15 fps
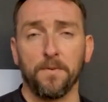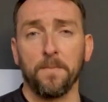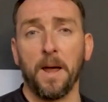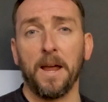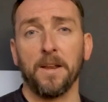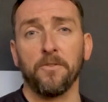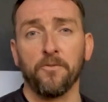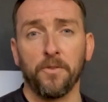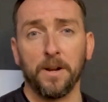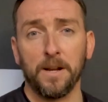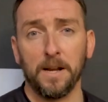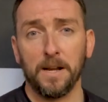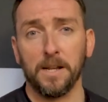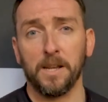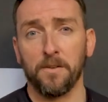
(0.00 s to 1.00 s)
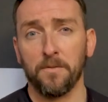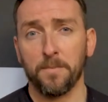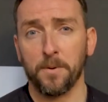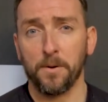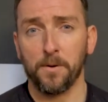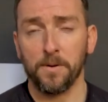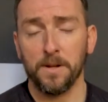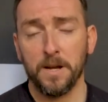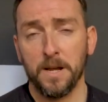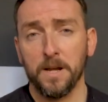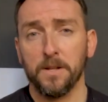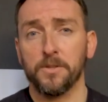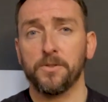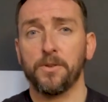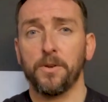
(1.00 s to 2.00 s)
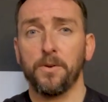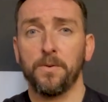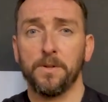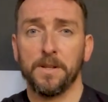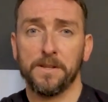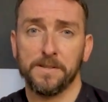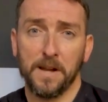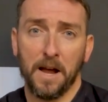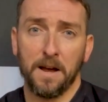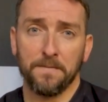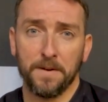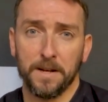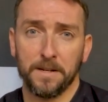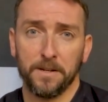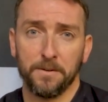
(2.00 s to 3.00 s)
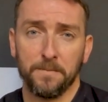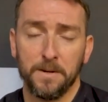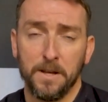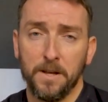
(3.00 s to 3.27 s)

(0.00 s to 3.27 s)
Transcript: from Aintree in Liverpool to the start venue,